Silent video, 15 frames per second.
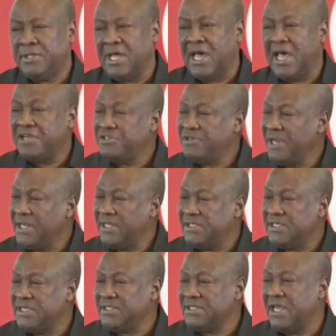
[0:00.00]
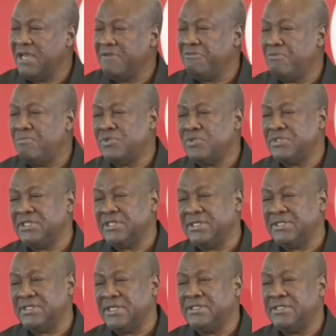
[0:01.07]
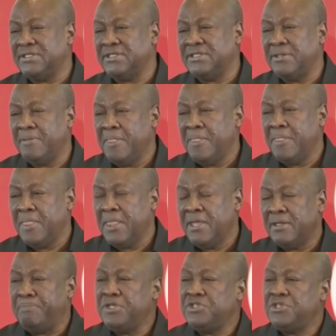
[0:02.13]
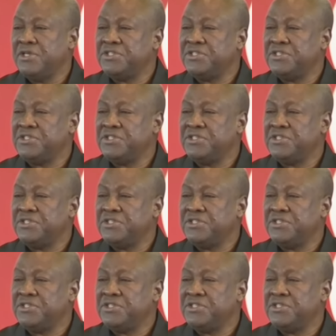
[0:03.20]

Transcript: The harsh reality is that for most citizens, the